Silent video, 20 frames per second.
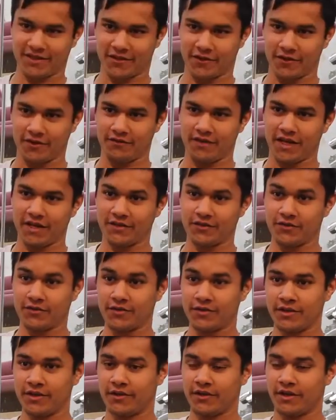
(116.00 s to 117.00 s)
is our
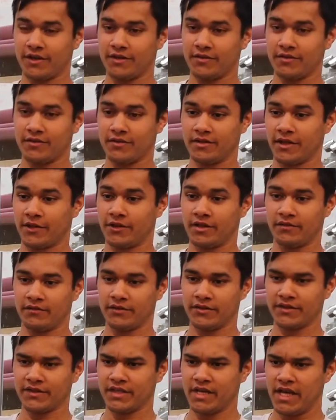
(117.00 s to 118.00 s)
advisor here at Air
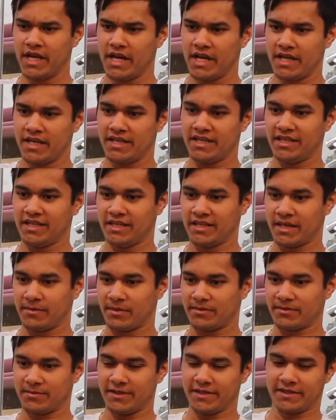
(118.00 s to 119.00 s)
Devils, he came
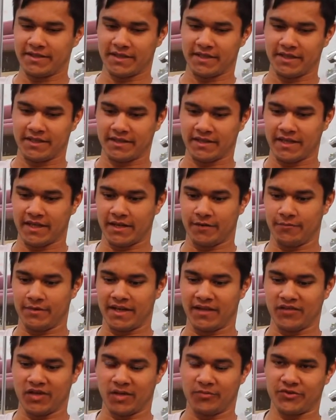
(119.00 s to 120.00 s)
up to me saying that we
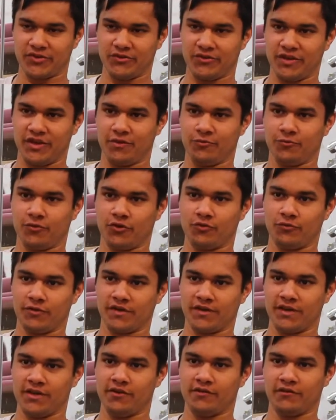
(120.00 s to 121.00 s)
have an opportunity to work with the